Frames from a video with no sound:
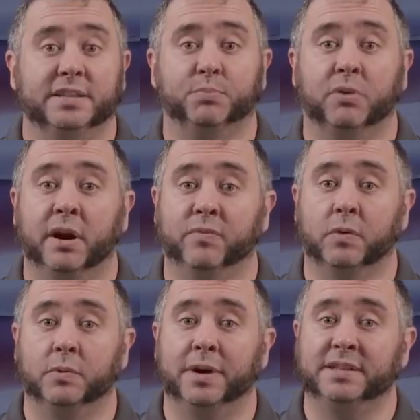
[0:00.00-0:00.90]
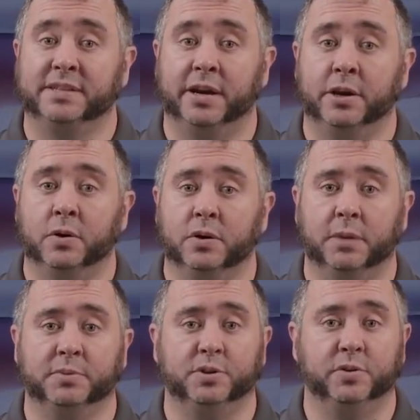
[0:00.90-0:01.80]
to get my hands on their new
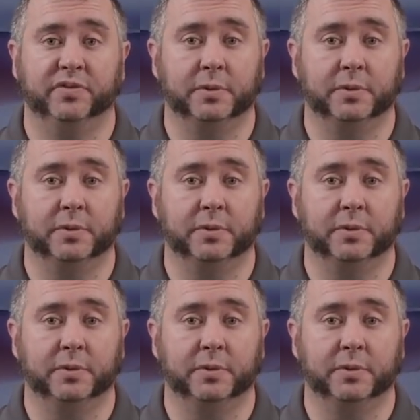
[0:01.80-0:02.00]
releases.